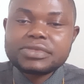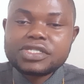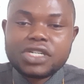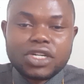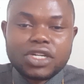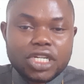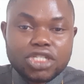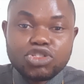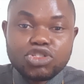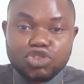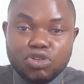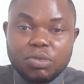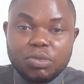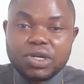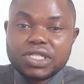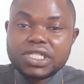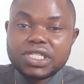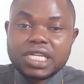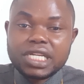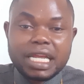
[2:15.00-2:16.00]
2 months,
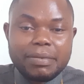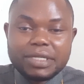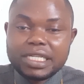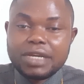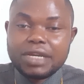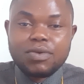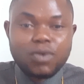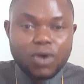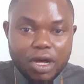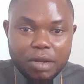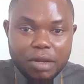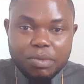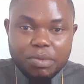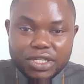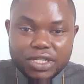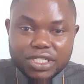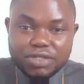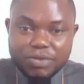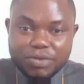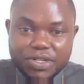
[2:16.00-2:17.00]
or let me say in 1
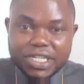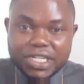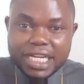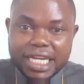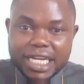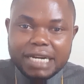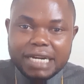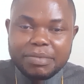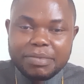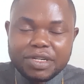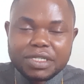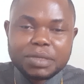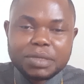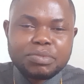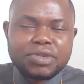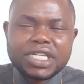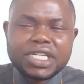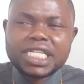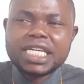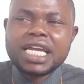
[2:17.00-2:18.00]
month, you want to get that amount of
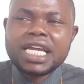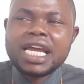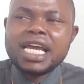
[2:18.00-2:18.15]
money.